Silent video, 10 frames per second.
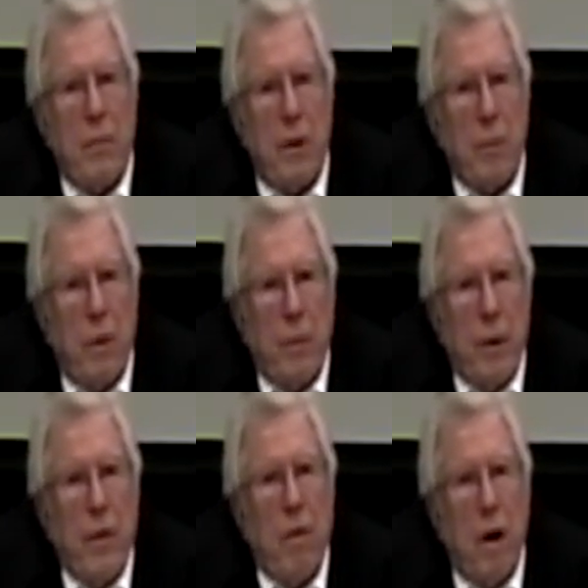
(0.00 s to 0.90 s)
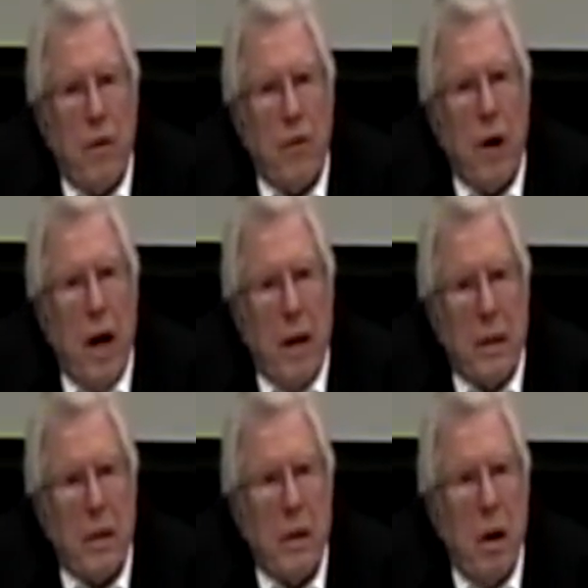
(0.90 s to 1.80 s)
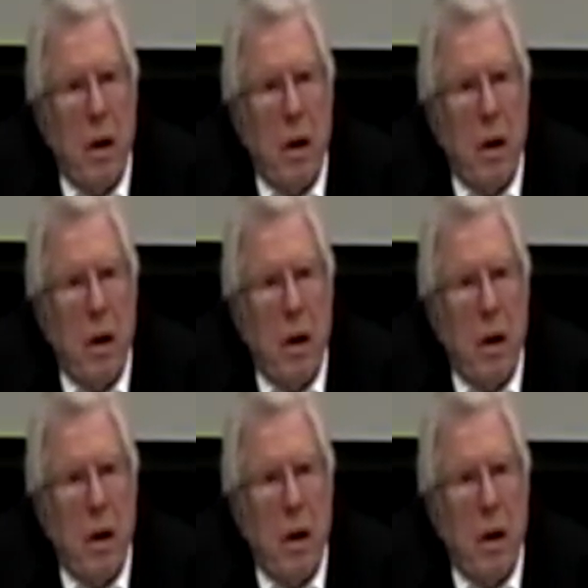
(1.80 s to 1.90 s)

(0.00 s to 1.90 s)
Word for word: which would be the Rothschilds,